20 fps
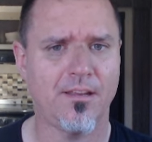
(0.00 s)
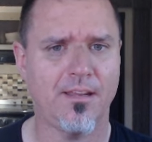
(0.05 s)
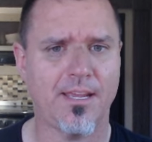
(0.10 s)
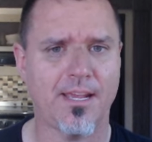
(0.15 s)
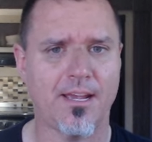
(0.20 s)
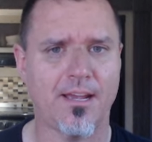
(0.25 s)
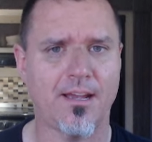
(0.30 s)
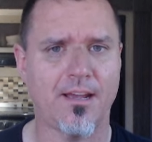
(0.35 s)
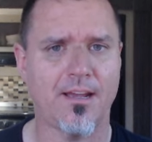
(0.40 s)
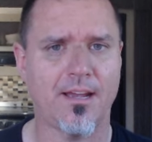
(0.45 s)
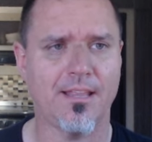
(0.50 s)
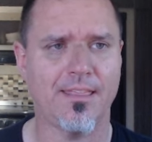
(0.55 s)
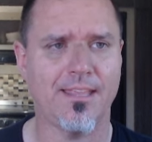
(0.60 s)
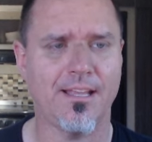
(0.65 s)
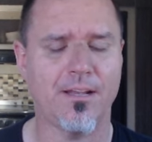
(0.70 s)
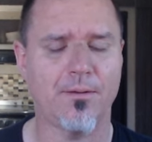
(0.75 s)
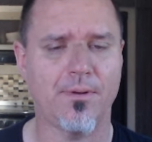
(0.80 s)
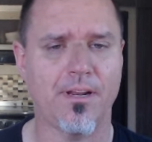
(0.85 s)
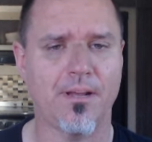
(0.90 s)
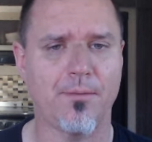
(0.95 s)
yeah, I
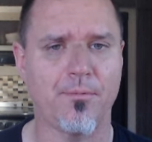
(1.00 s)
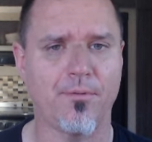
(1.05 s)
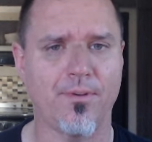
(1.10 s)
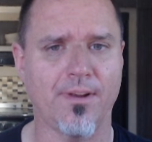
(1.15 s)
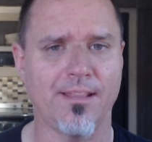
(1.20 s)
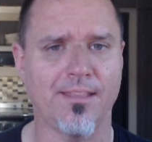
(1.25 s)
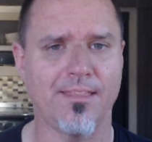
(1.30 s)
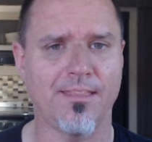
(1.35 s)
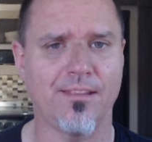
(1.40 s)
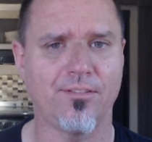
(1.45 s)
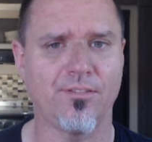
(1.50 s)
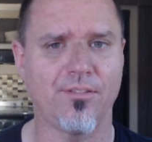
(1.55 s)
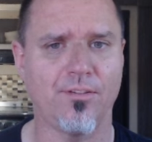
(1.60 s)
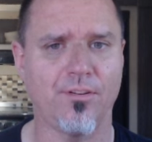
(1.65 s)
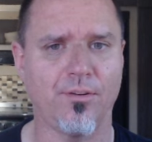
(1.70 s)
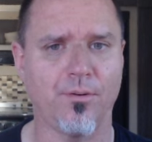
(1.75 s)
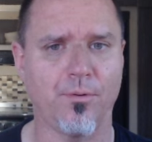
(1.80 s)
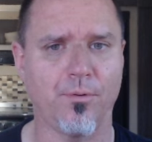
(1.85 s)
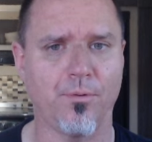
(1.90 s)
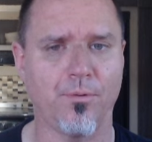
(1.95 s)
think I want to upgrade this
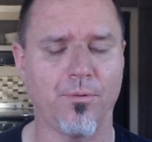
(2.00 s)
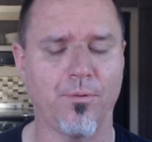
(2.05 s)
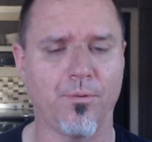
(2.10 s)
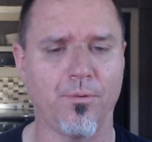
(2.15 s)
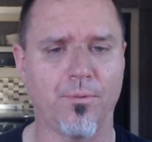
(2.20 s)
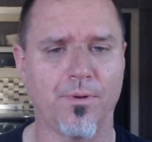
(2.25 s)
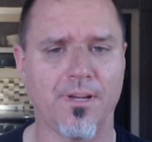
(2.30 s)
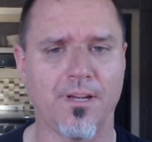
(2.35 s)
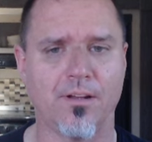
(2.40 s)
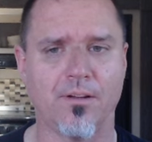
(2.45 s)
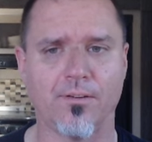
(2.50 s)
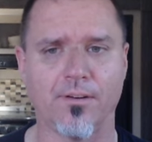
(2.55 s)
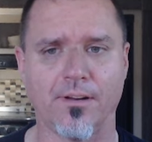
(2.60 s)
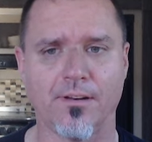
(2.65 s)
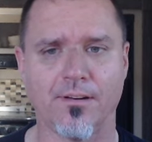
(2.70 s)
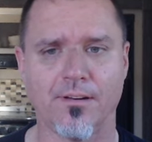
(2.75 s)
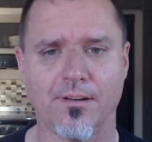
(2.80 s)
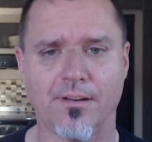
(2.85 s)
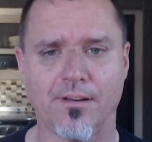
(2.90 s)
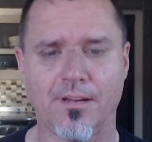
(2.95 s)
to... Well, hold on.